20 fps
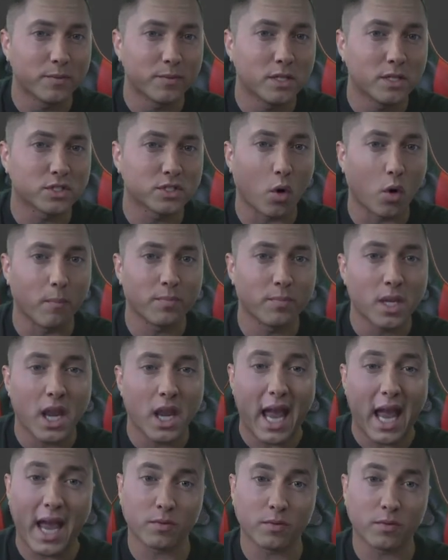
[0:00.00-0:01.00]
So
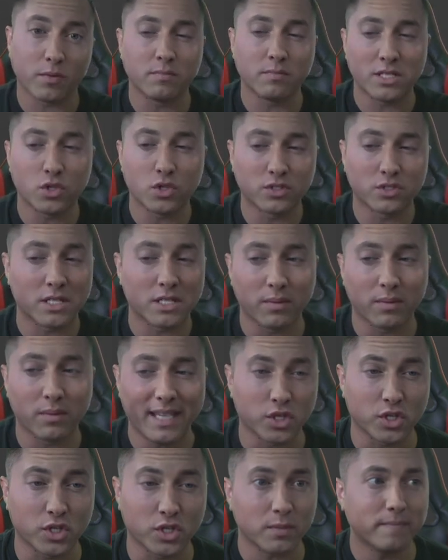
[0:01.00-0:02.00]
I'm going to be using
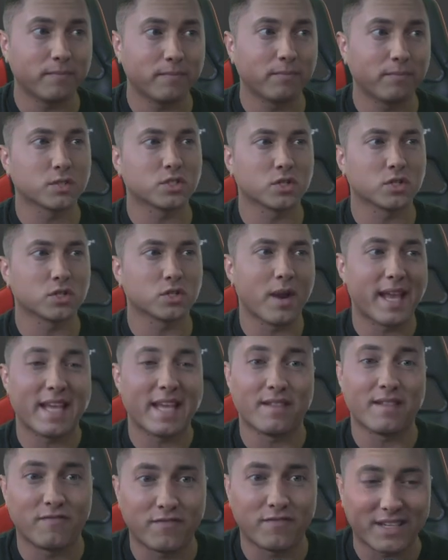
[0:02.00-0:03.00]
Blender to go ahead
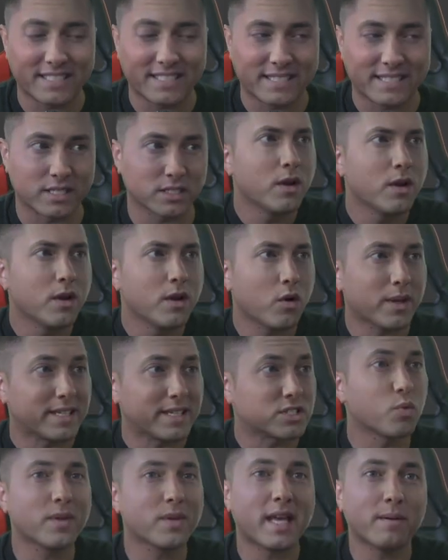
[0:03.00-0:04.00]
and fix this. Okay,
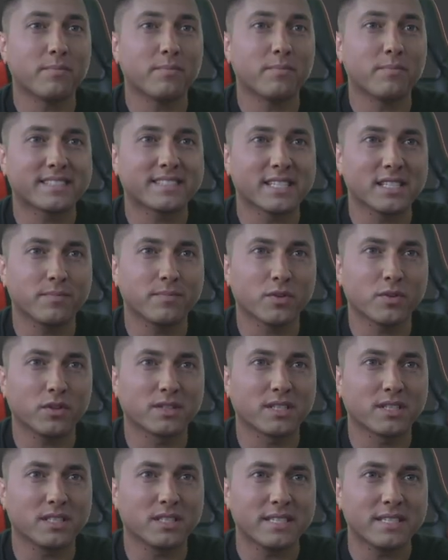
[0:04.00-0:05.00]
so with that being said, I'm going to
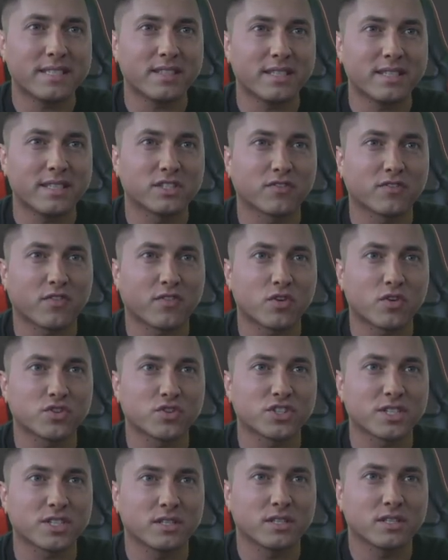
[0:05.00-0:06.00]
delete these
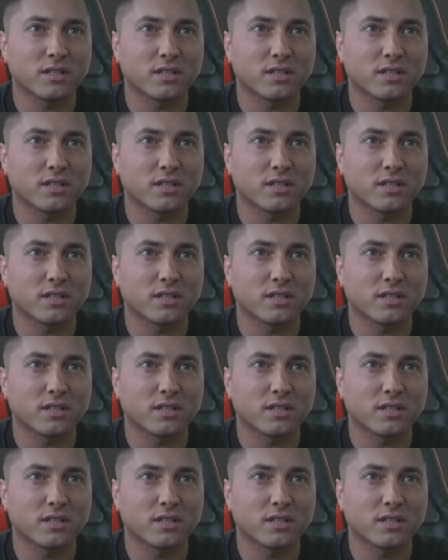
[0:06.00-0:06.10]
first.